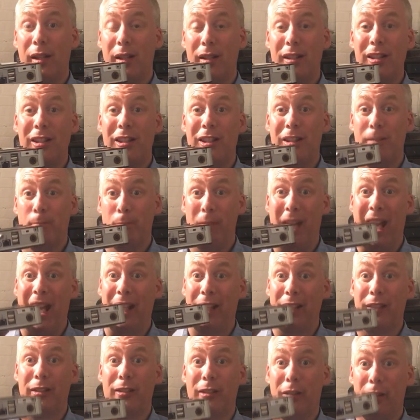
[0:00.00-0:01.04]
And this is back
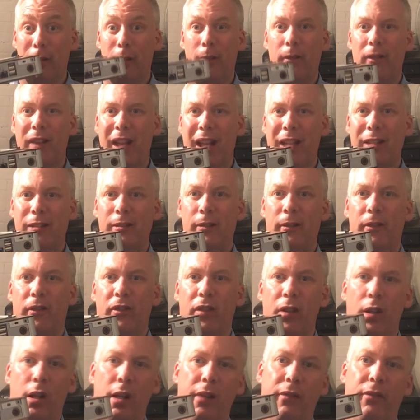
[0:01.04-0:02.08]
in two thousand
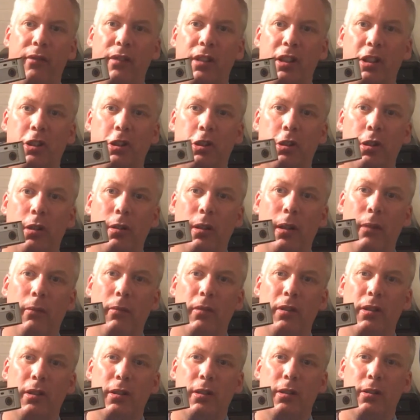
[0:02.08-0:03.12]
five when this unit
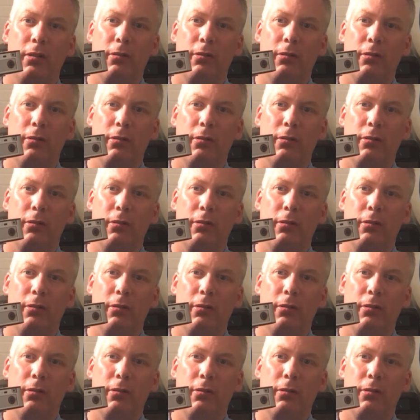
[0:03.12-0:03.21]
was,